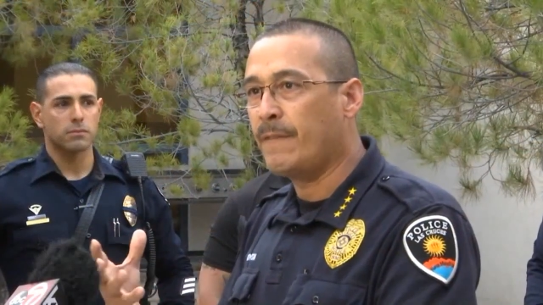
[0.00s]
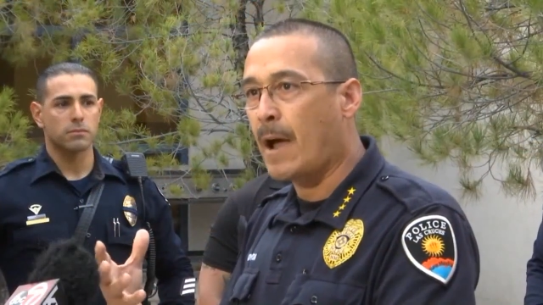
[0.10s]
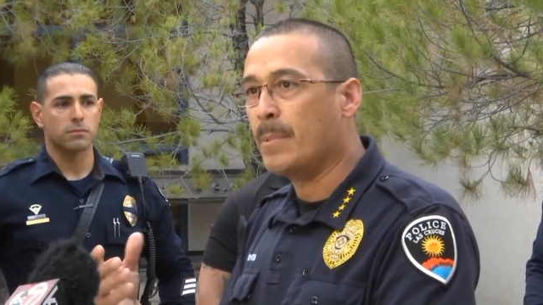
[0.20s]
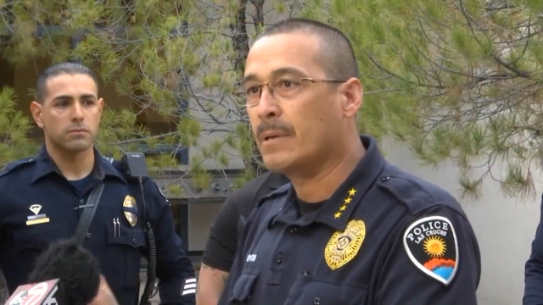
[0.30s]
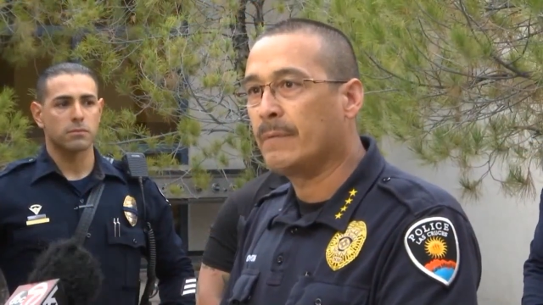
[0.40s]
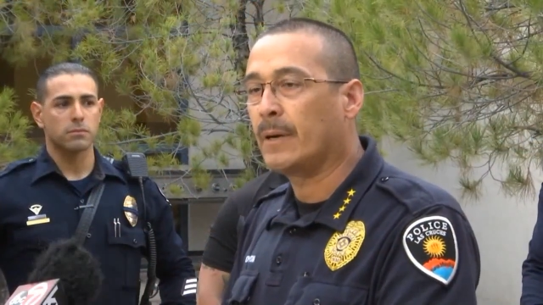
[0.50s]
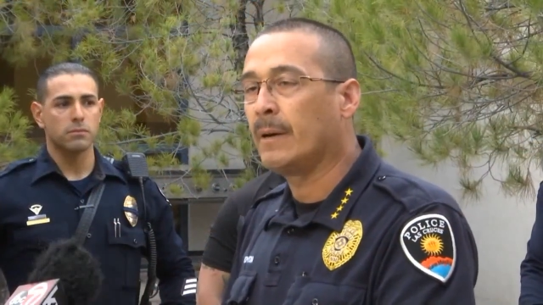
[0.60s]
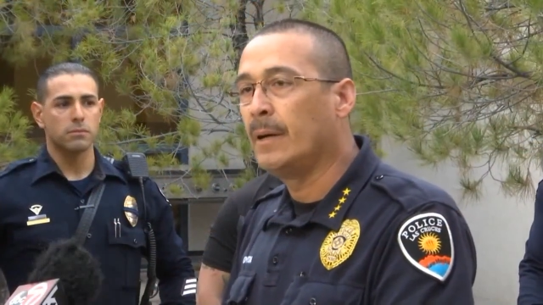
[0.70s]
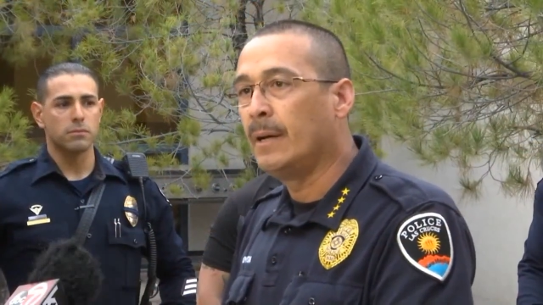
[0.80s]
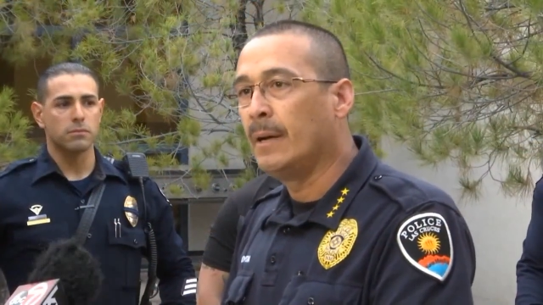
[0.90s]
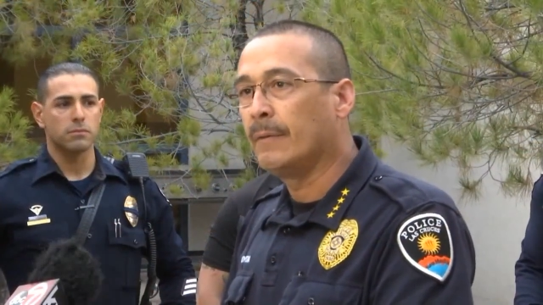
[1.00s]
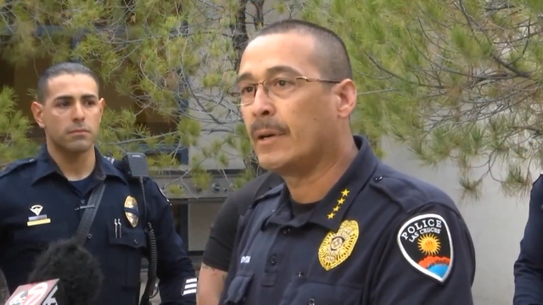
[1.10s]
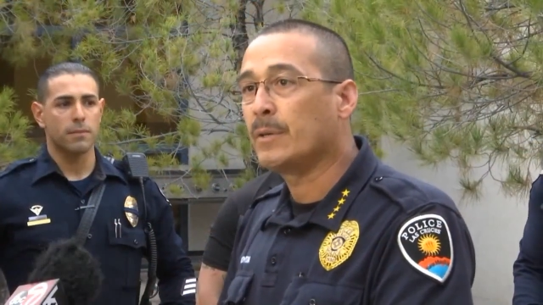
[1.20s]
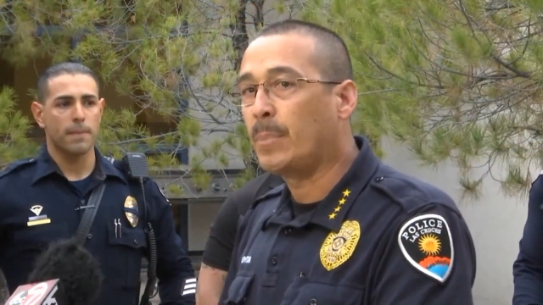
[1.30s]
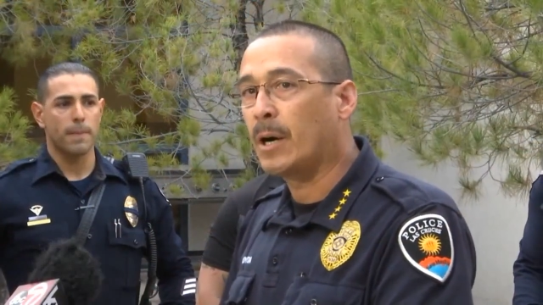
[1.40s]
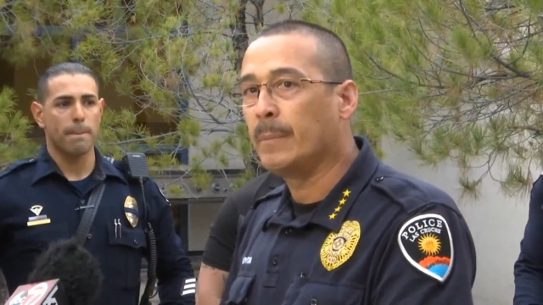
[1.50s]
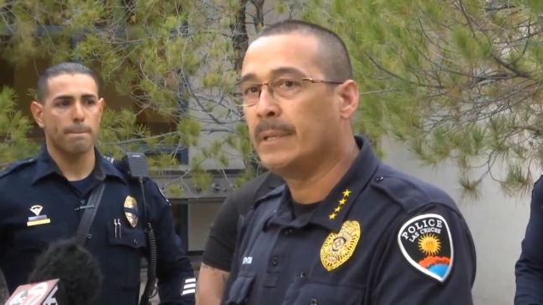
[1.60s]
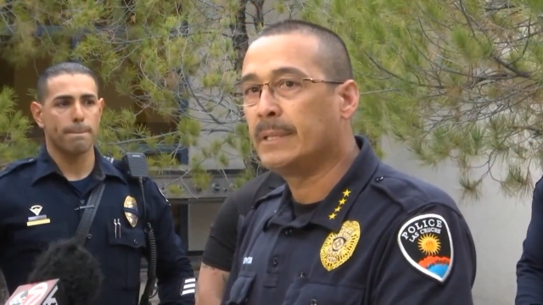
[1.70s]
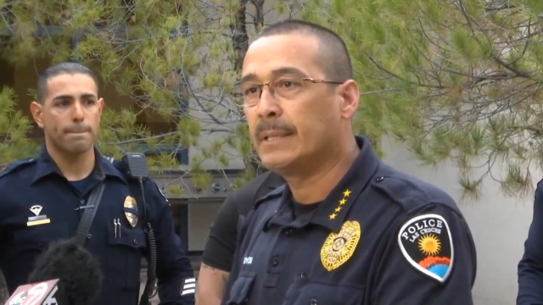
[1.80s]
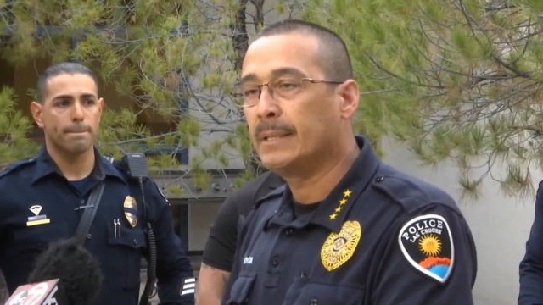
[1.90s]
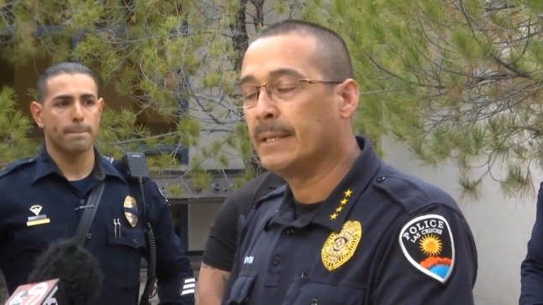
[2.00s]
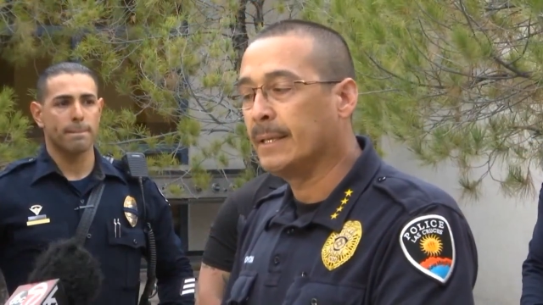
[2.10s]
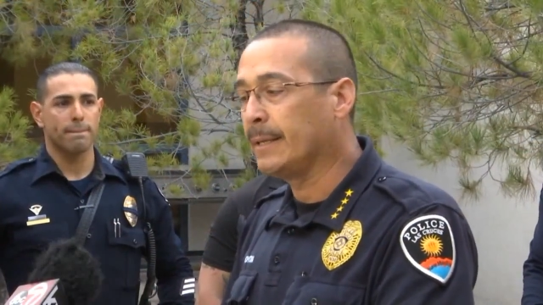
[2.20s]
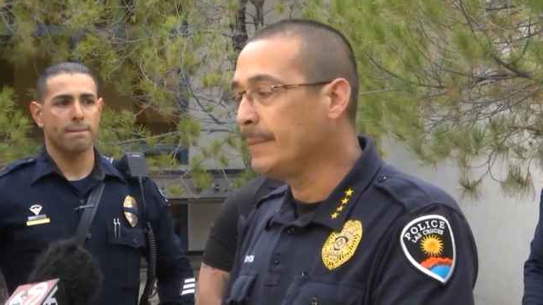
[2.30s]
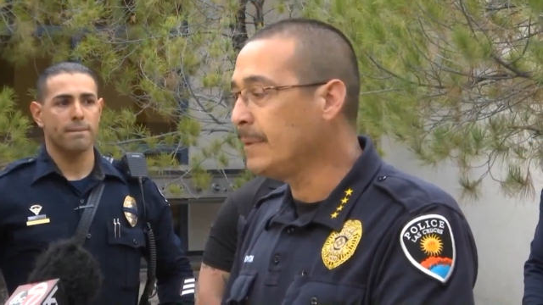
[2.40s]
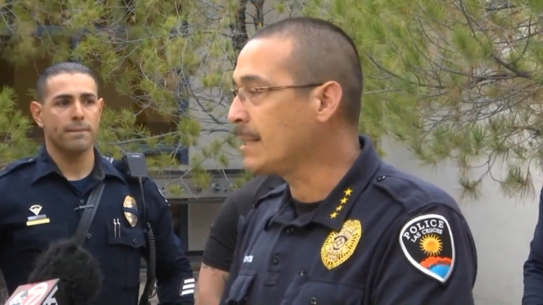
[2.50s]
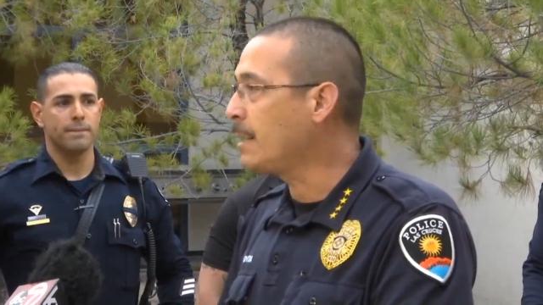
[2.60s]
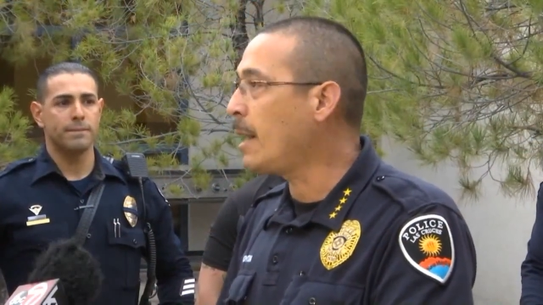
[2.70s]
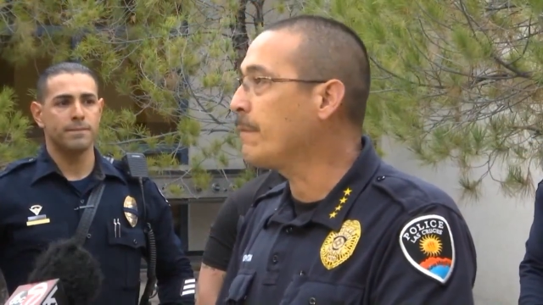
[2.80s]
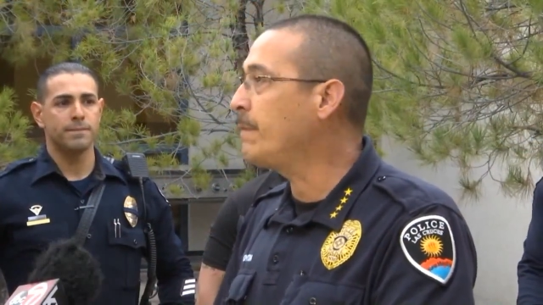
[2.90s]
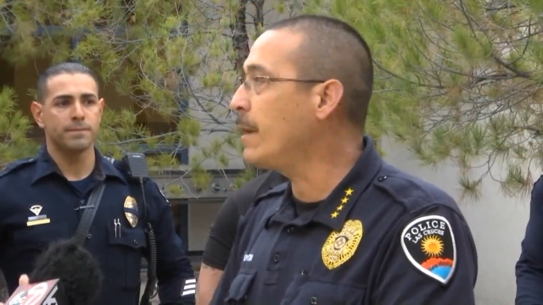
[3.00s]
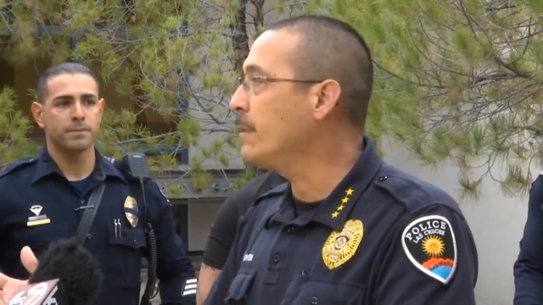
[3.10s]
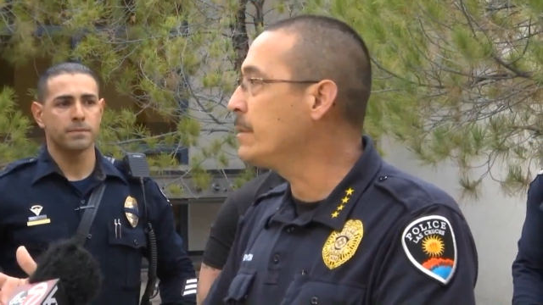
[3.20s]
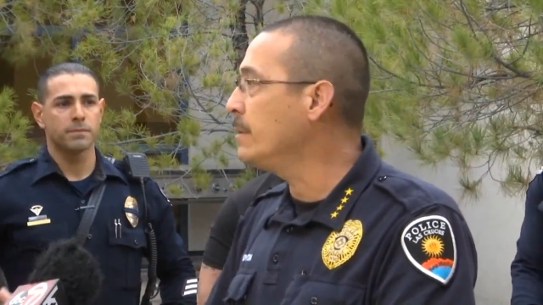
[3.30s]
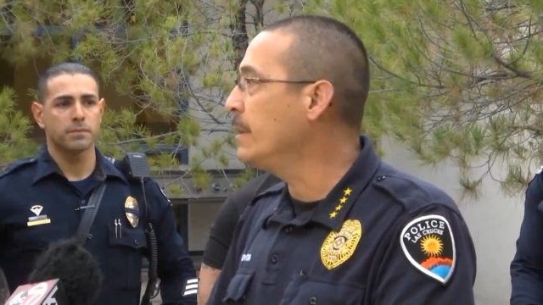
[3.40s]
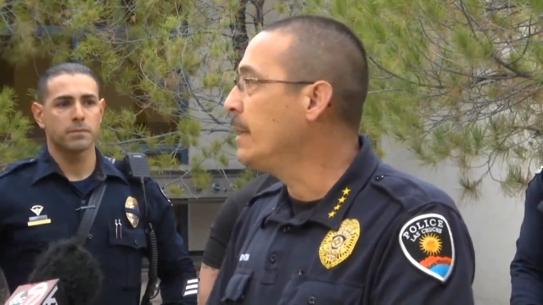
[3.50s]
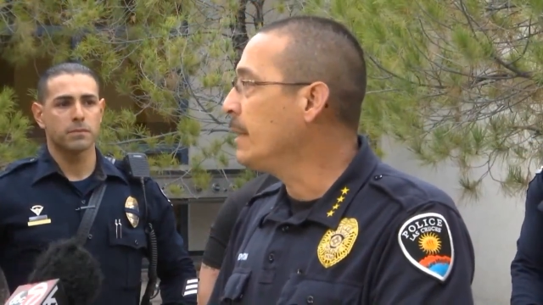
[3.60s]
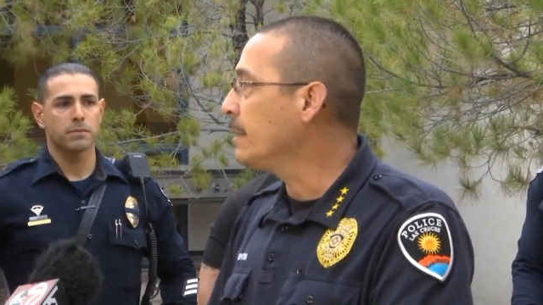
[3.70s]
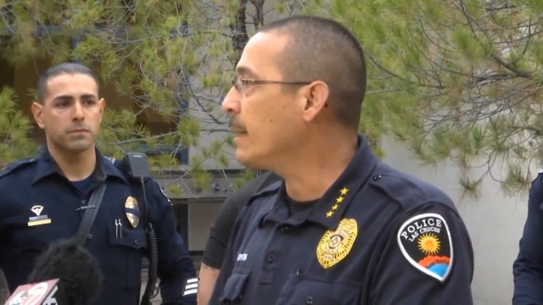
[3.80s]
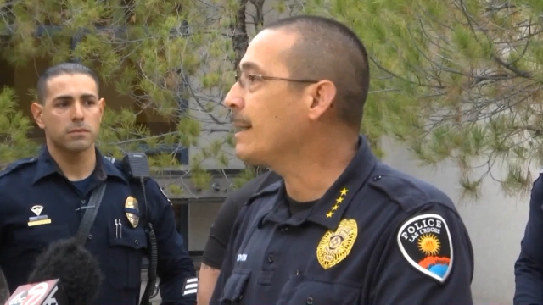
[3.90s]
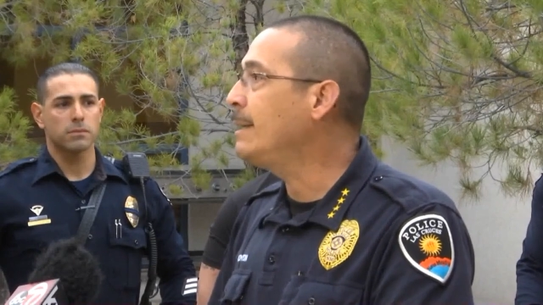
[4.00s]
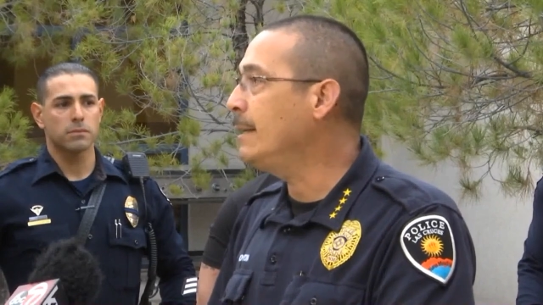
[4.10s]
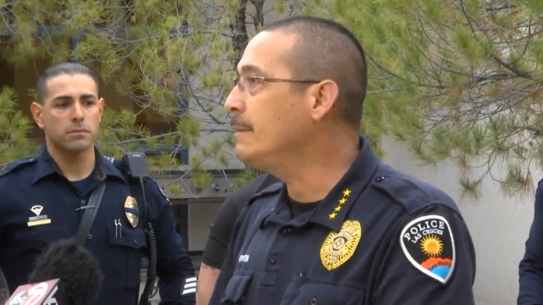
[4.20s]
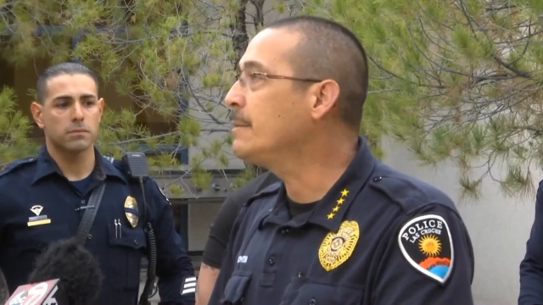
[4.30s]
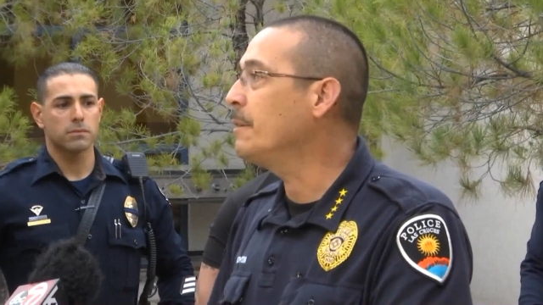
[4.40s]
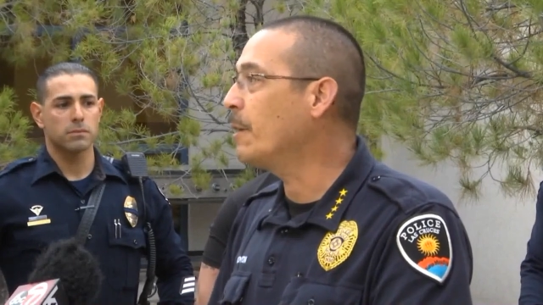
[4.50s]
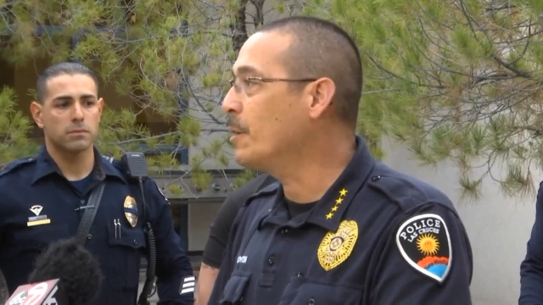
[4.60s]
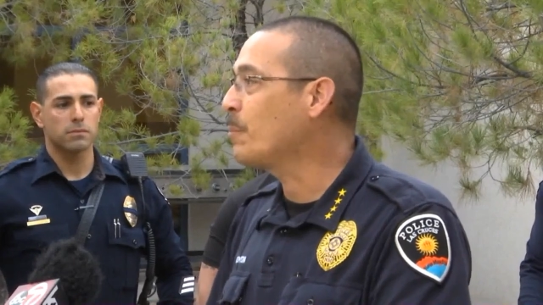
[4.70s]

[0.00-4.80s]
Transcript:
Speaker 1: the fabric of our, of our department. Uh, he was a godfather to a lot of kids in our